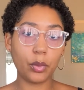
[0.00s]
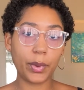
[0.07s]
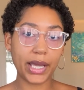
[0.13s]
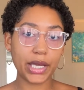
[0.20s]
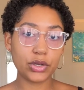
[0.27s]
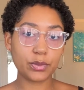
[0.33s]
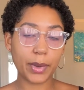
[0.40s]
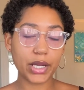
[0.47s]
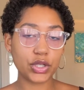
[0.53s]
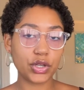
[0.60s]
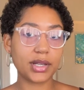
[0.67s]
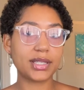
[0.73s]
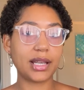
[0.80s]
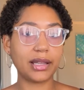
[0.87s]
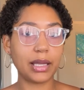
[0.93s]
wage by
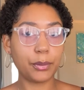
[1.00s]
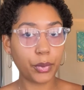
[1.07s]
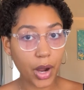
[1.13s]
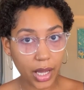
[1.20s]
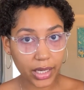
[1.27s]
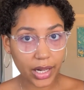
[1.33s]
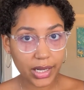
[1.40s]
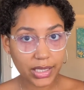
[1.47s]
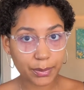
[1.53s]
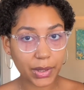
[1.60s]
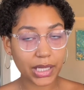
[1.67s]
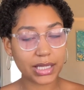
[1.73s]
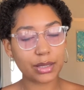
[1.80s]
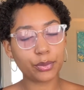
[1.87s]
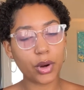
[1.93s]
just selling products
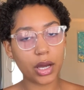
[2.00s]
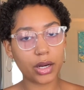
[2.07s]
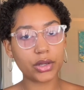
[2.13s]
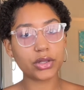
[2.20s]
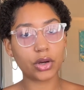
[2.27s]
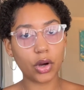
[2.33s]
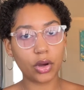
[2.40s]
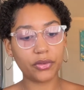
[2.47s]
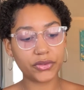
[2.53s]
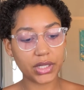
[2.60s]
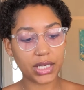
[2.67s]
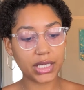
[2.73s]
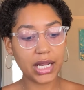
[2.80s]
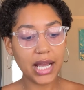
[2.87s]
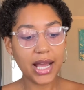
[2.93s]
because the products are
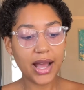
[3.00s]
often